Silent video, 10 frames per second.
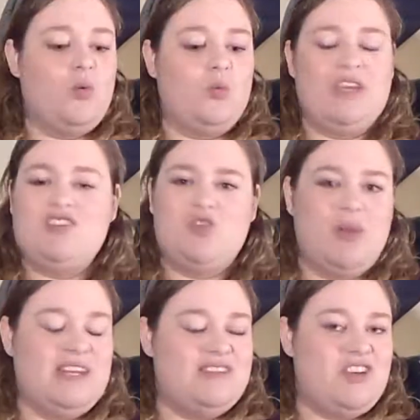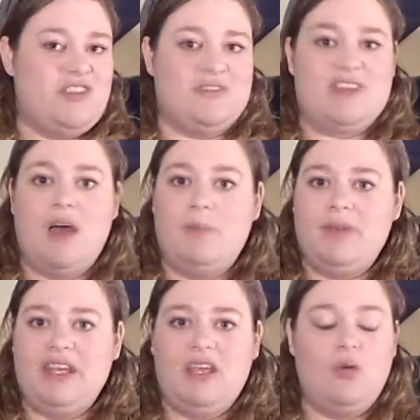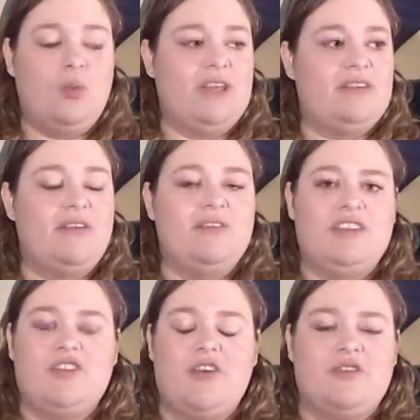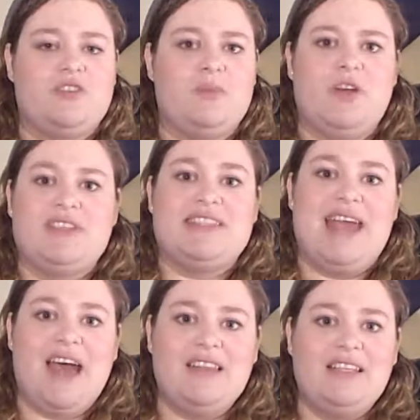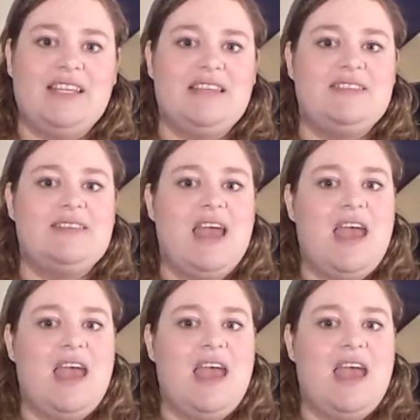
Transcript: We enjoyed each other's company, we loved each other's personalities,